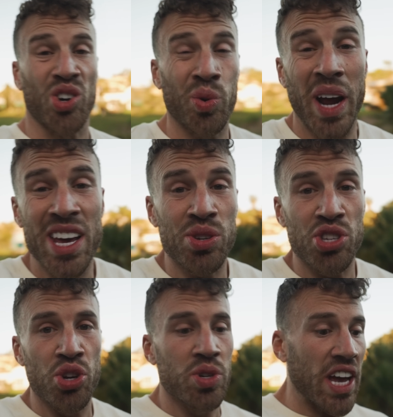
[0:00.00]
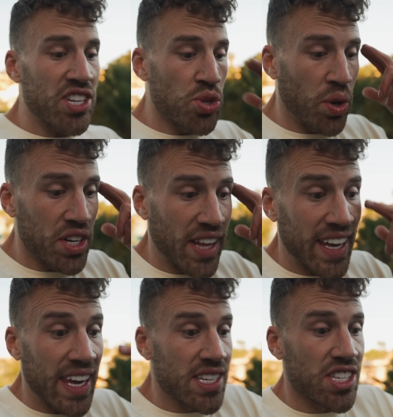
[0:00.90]
Or what I used to do is I just wanted
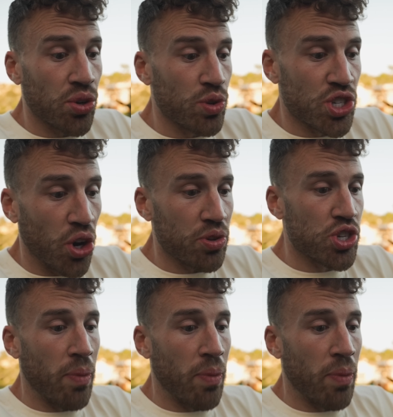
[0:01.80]
like instant results.